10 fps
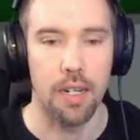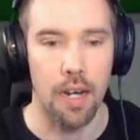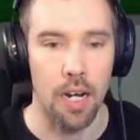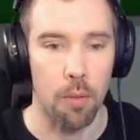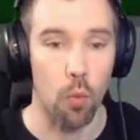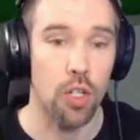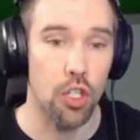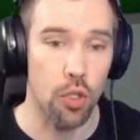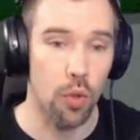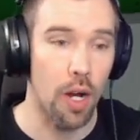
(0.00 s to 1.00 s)

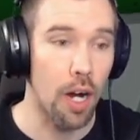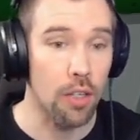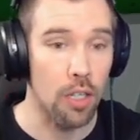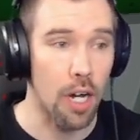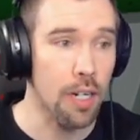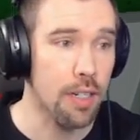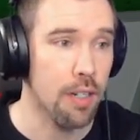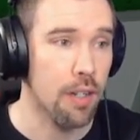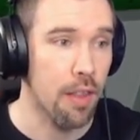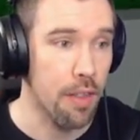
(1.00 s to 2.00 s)
Once you unlock
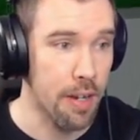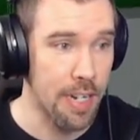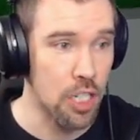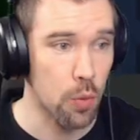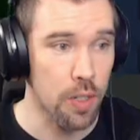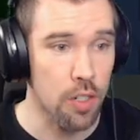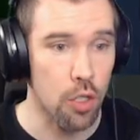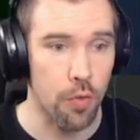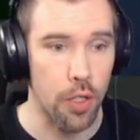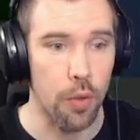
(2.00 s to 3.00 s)
the next one,
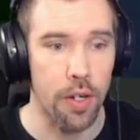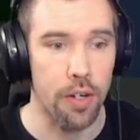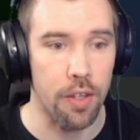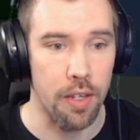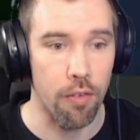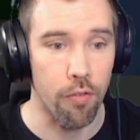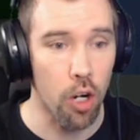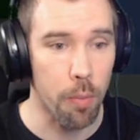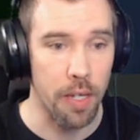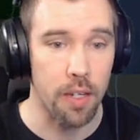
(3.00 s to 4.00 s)
so if you go here to the
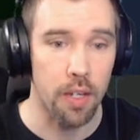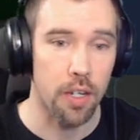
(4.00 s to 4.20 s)
farming,